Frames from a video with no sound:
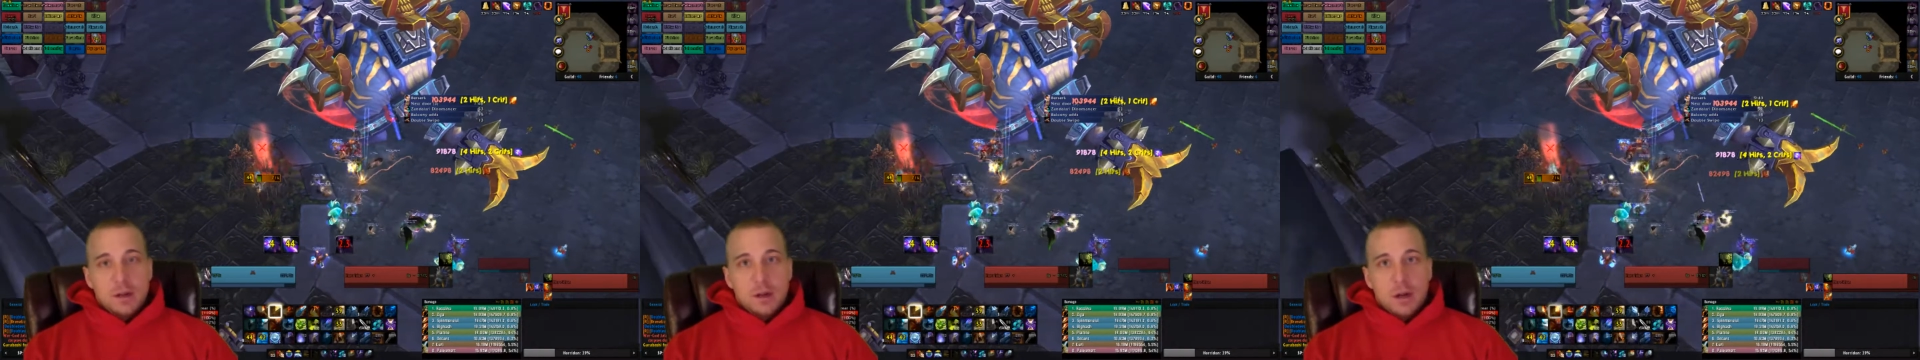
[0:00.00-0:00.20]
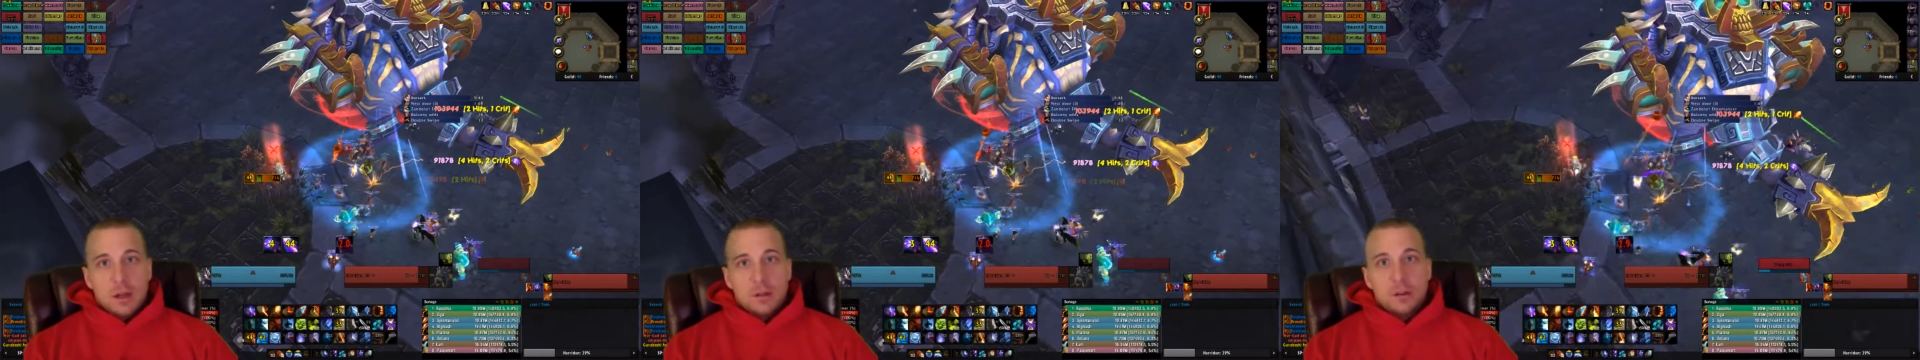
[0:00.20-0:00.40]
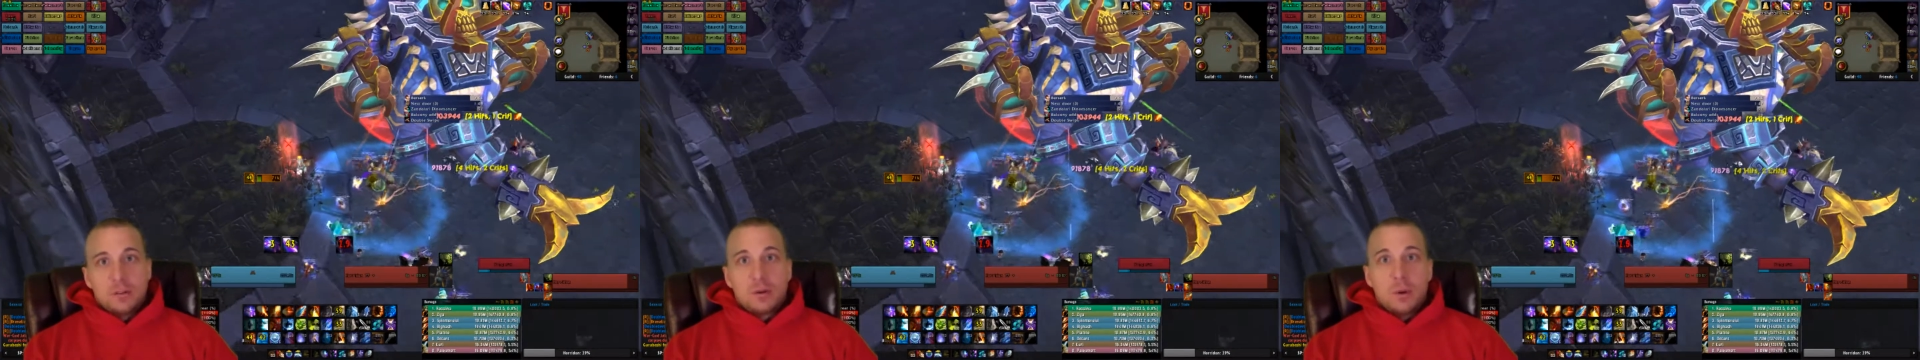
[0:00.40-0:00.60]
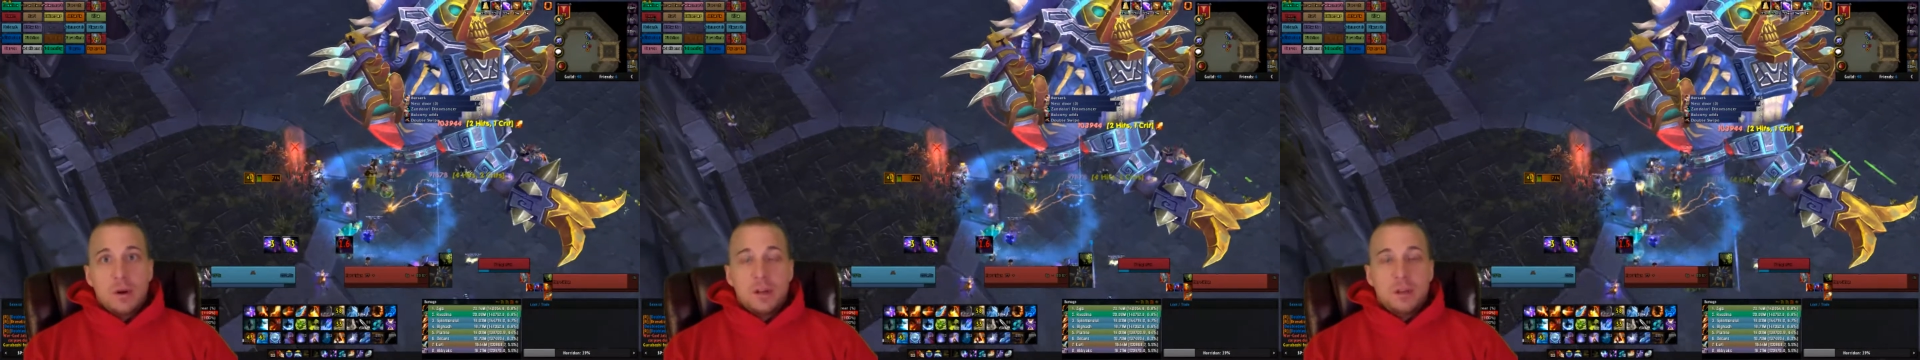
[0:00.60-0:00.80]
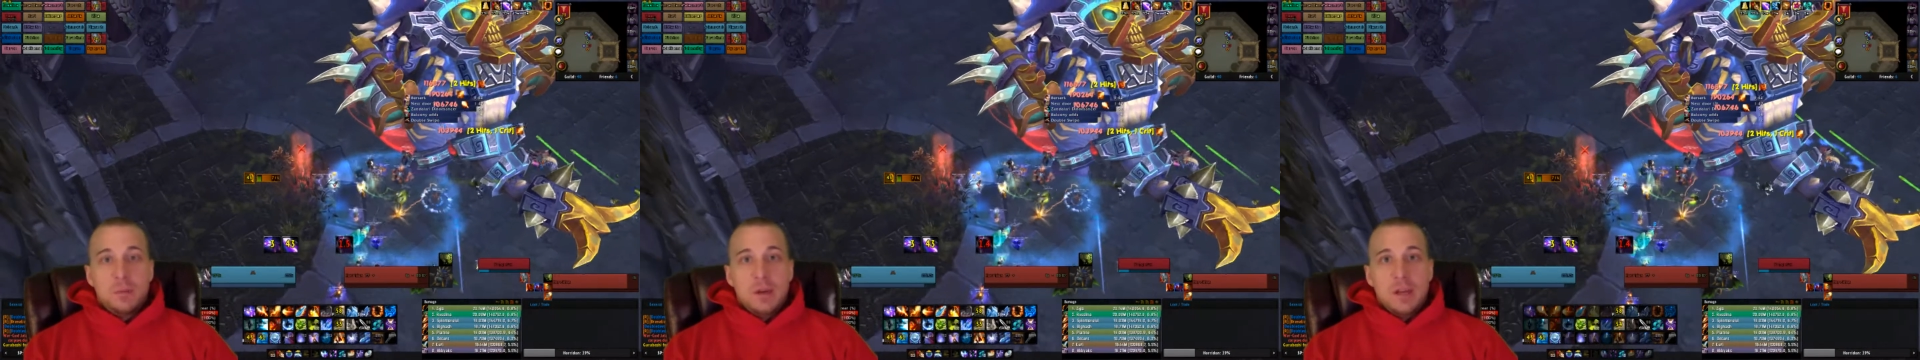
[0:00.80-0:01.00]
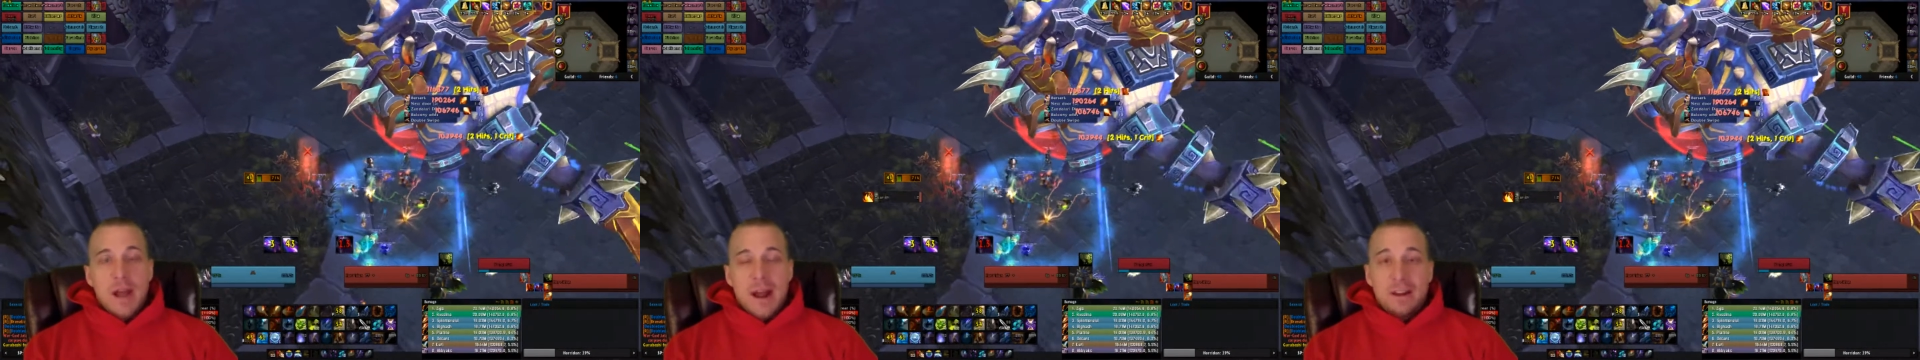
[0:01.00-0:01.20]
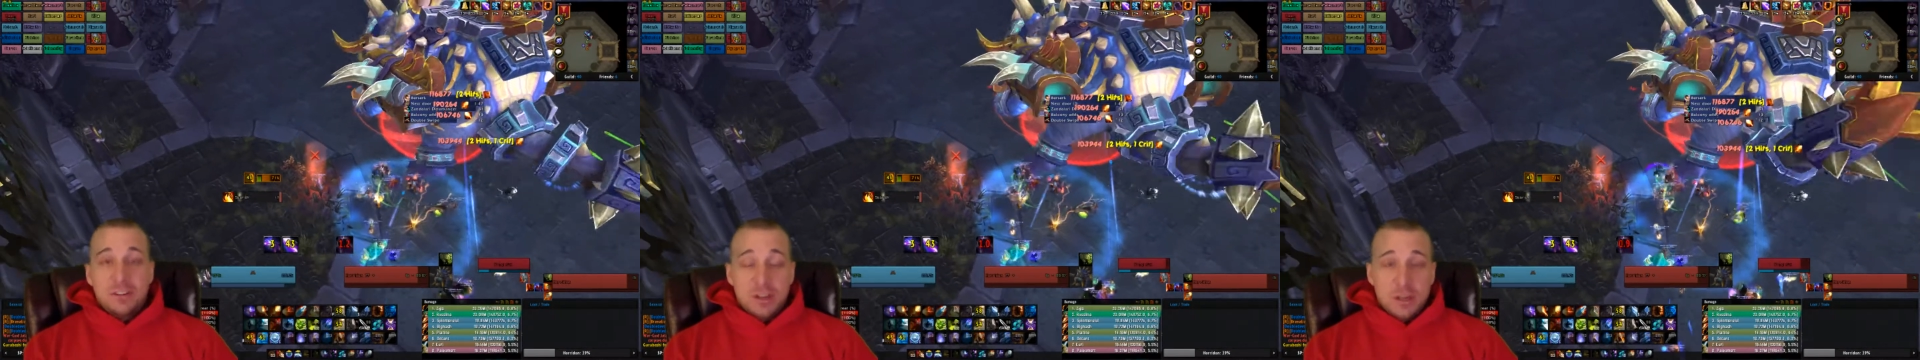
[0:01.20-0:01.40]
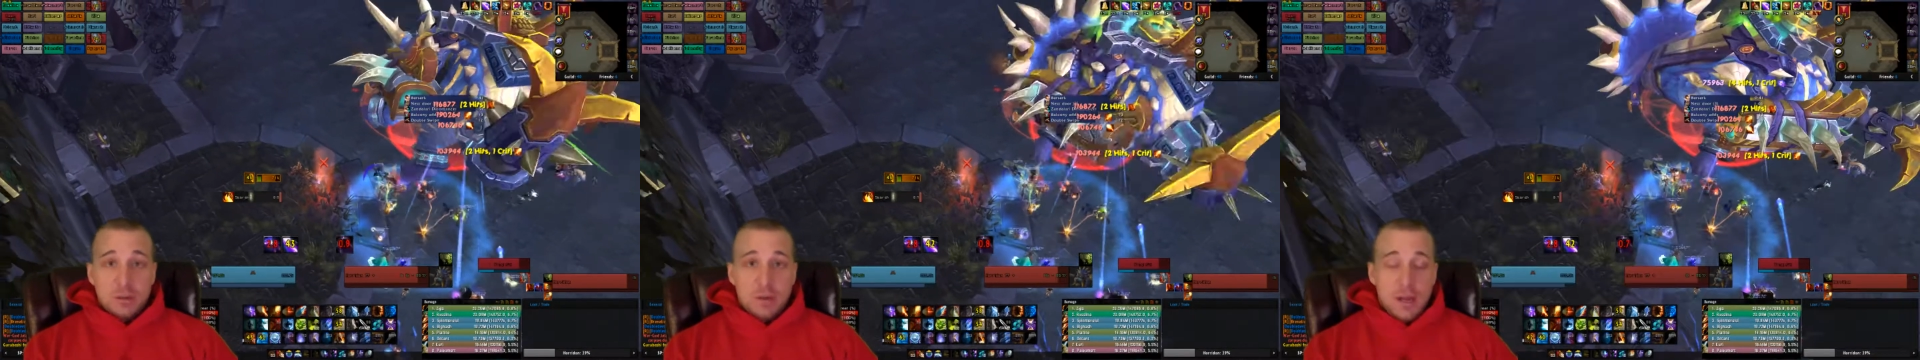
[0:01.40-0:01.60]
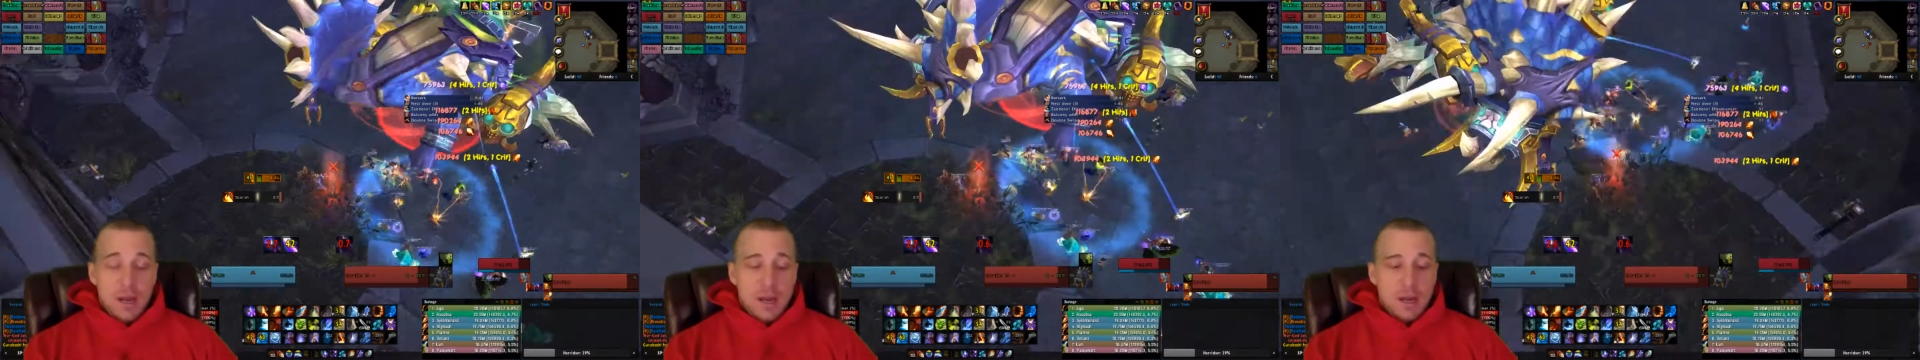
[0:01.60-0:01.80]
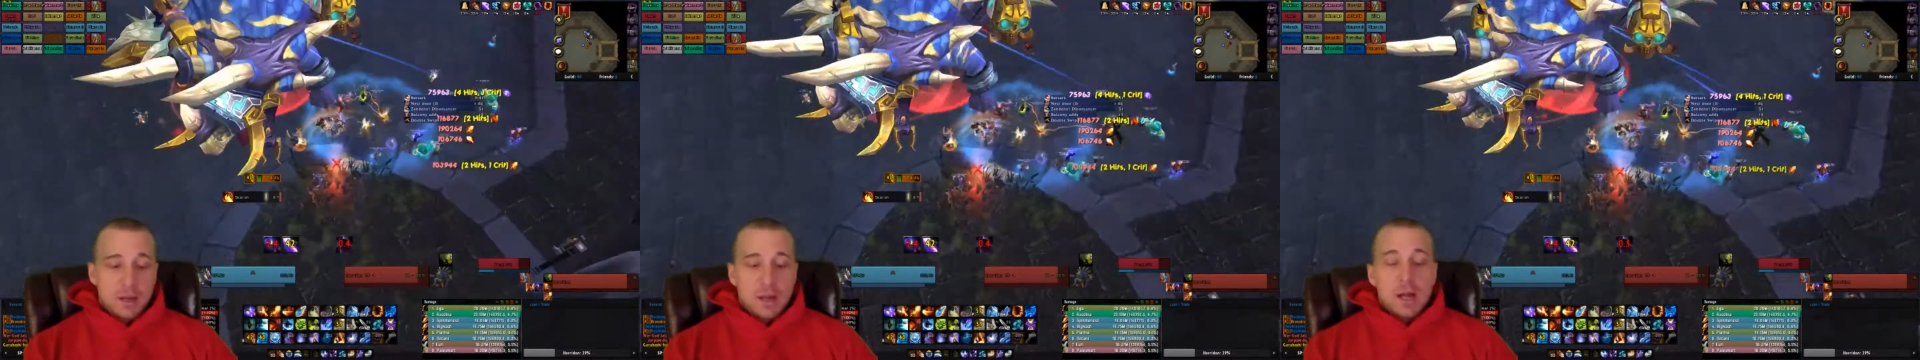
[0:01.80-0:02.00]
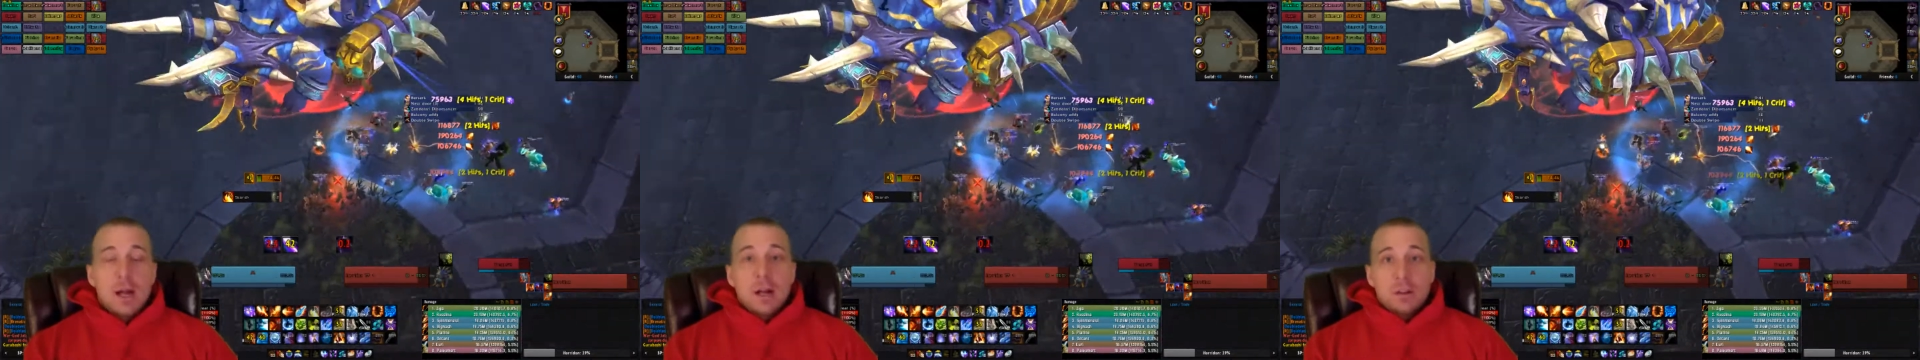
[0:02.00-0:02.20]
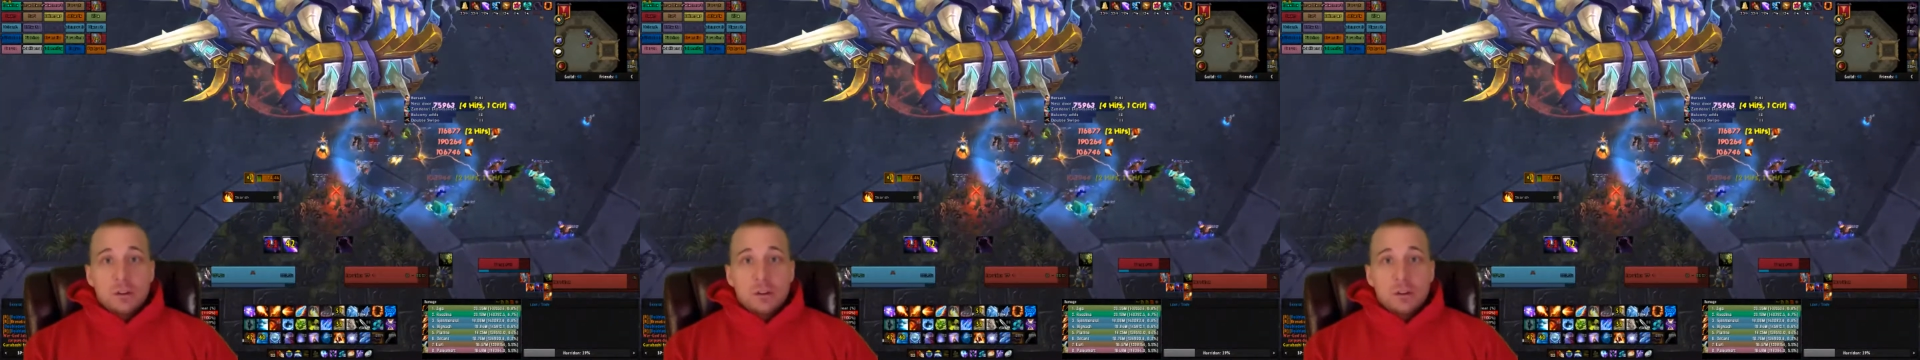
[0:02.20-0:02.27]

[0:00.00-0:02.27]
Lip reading: there's going to be ads that you tank,